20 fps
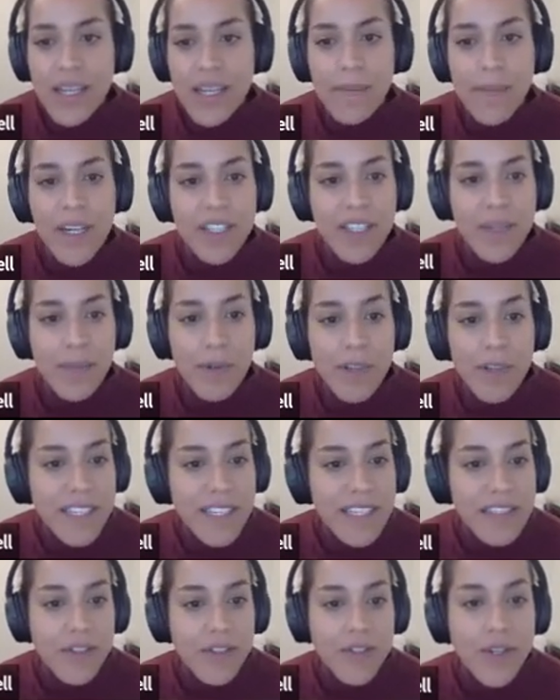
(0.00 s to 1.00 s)
compared to
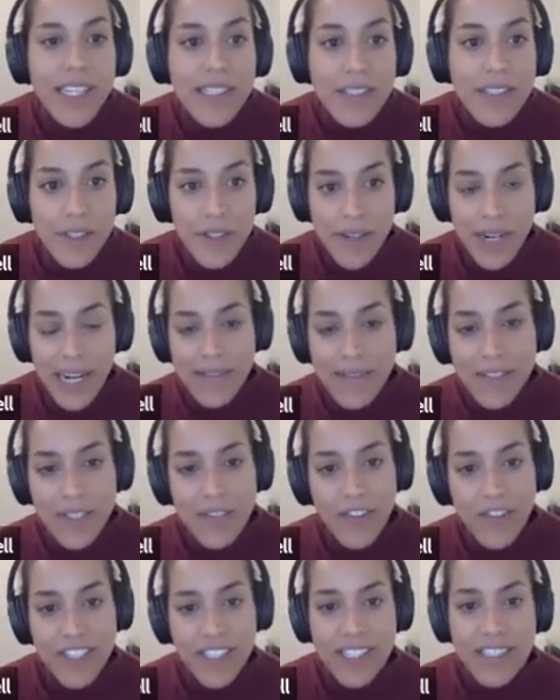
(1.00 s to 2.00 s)
previous tracer-derived
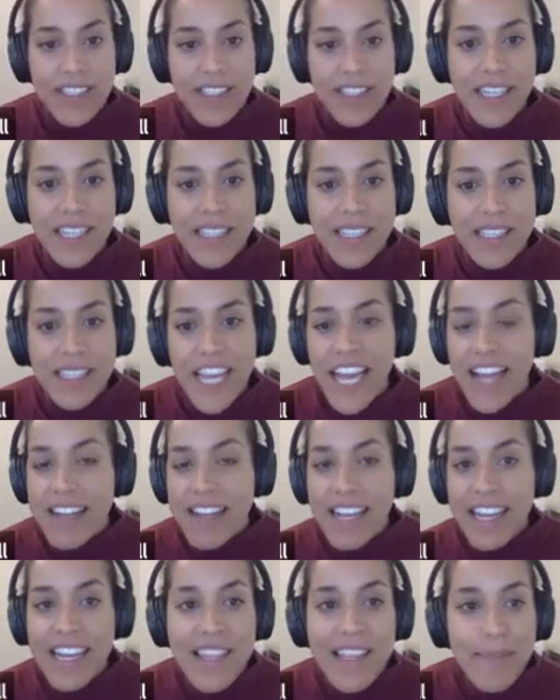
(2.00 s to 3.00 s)
surface densities
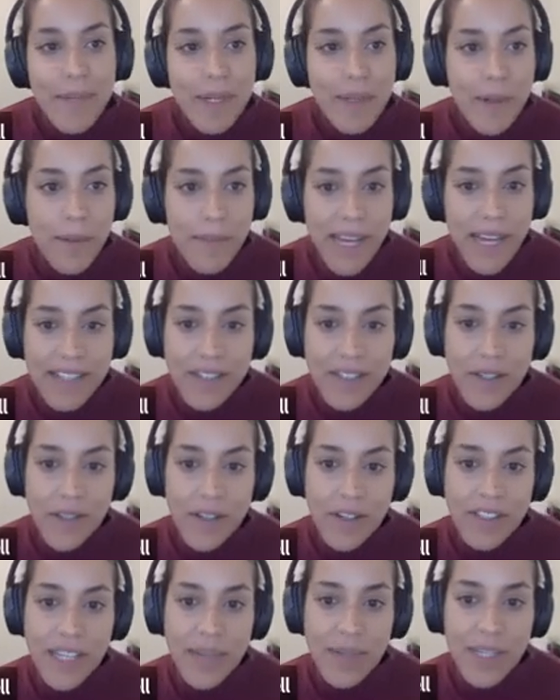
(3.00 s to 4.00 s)
and the minimum mass
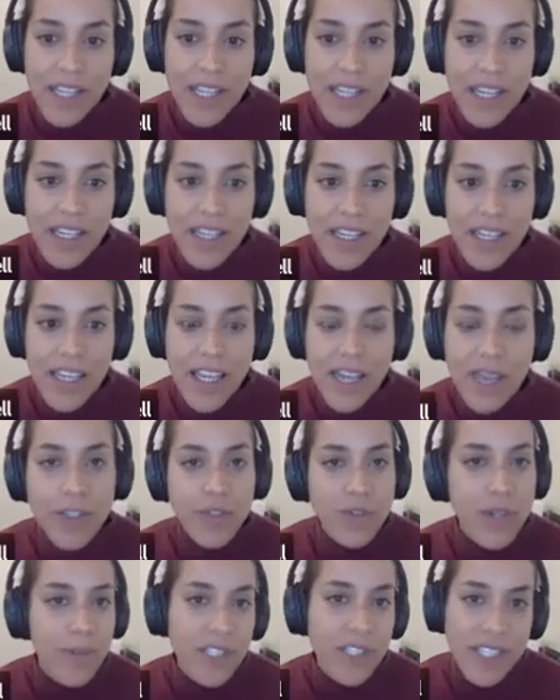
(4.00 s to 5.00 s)
solar nebula,
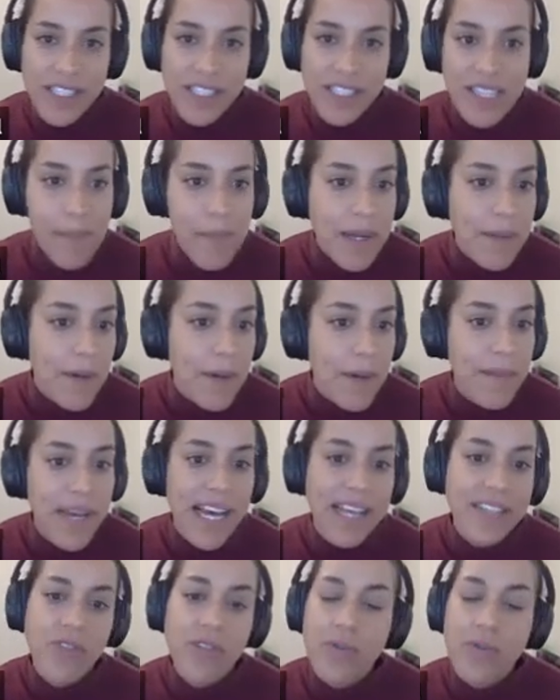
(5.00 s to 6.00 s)
which represents the minimum
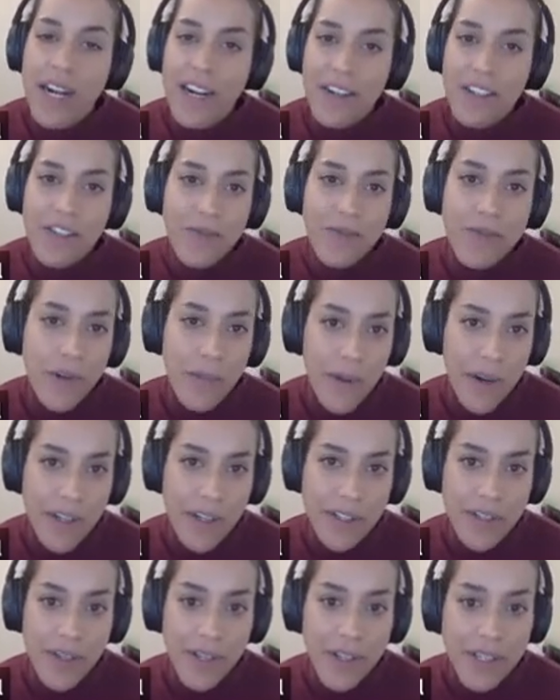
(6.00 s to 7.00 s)
mass required to form our
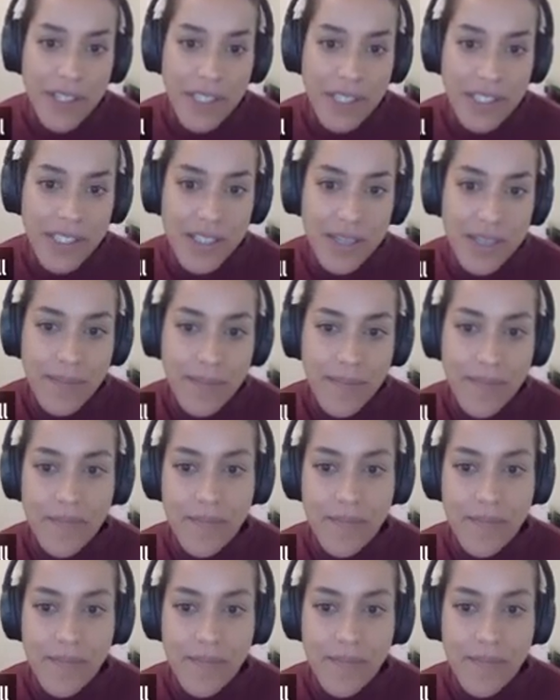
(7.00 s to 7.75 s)
solar system.